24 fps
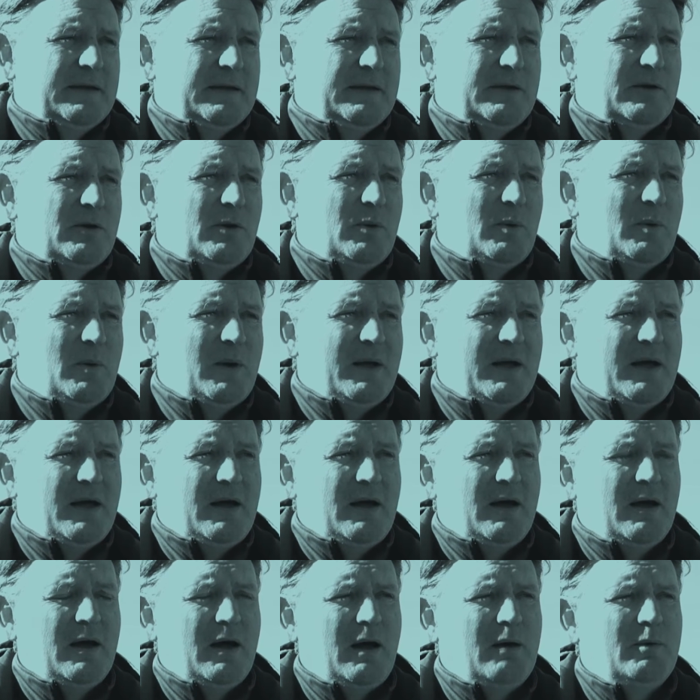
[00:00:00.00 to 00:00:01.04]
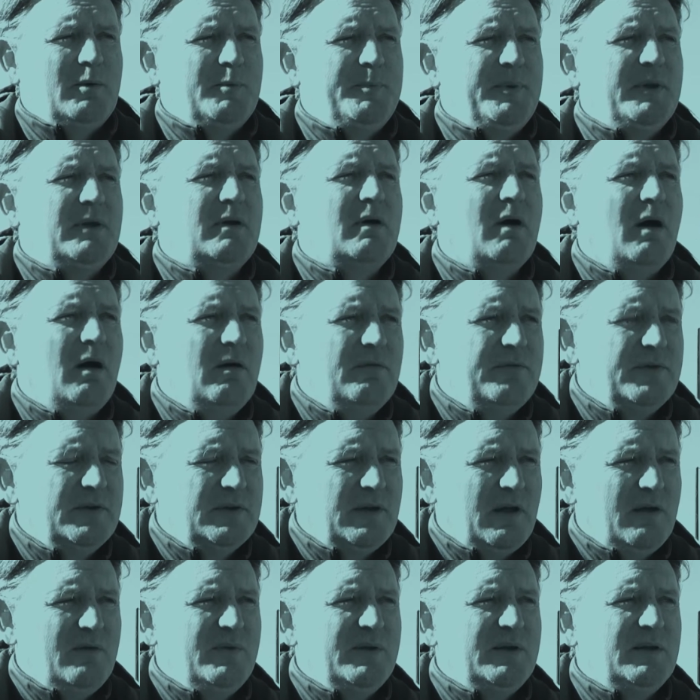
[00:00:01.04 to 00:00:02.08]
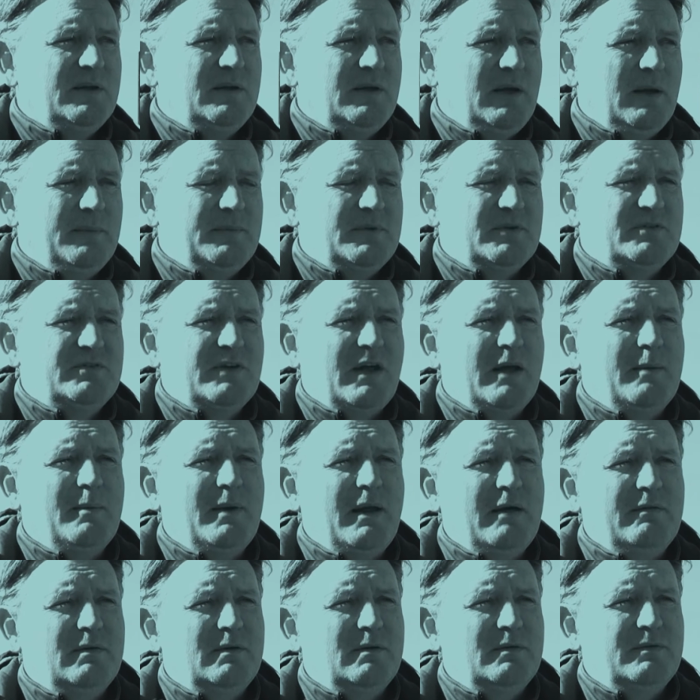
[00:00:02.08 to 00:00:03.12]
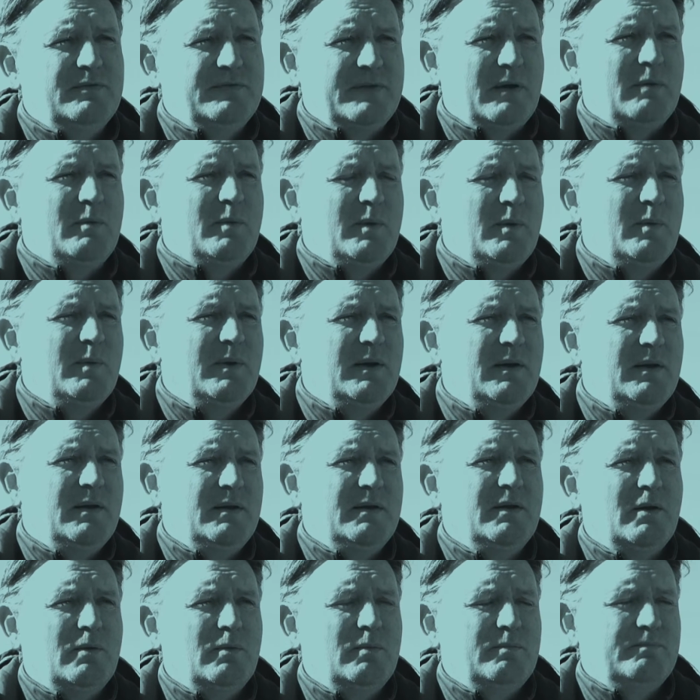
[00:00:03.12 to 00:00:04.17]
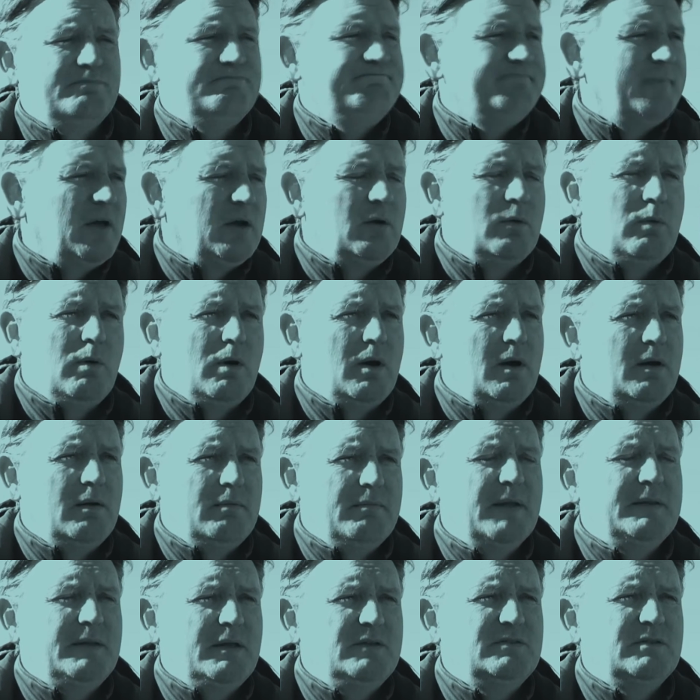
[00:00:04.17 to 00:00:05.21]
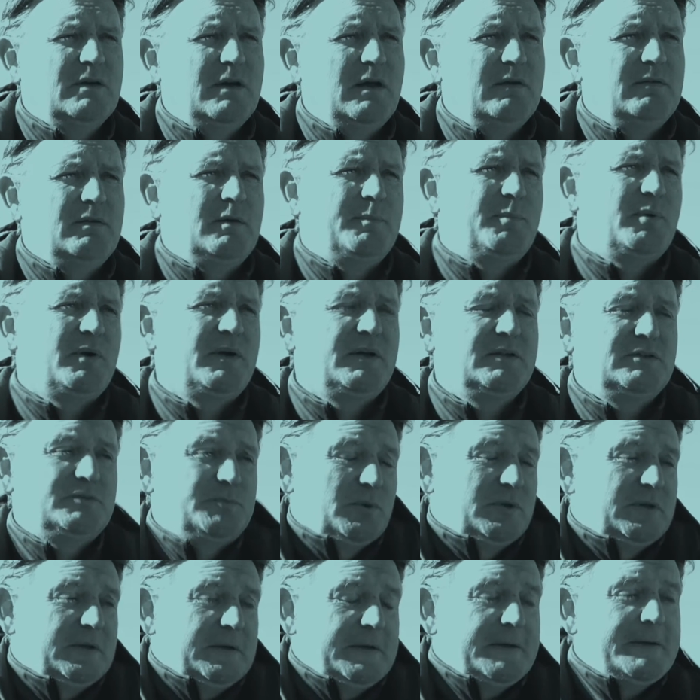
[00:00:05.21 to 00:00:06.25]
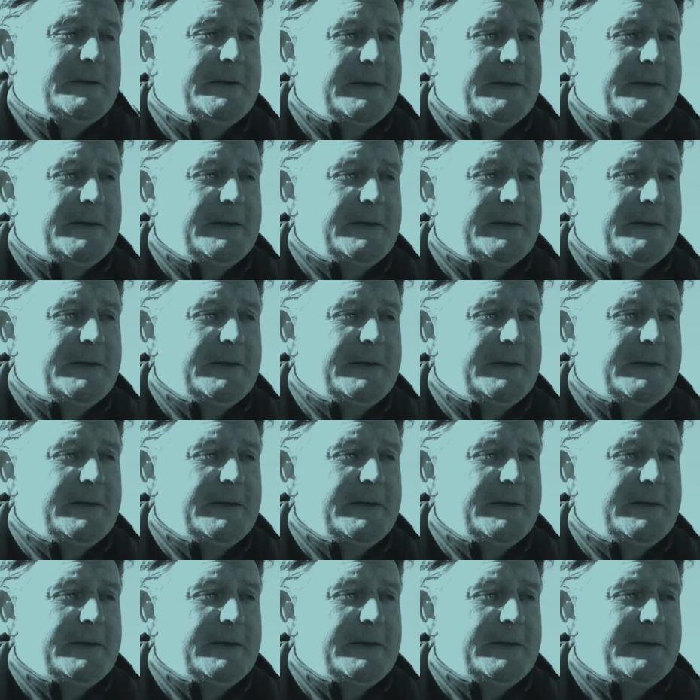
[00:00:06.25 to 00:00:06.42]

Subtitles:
you know, I would be confident that if we can keep the same level, that we will, you know, acquire a decent level of points. But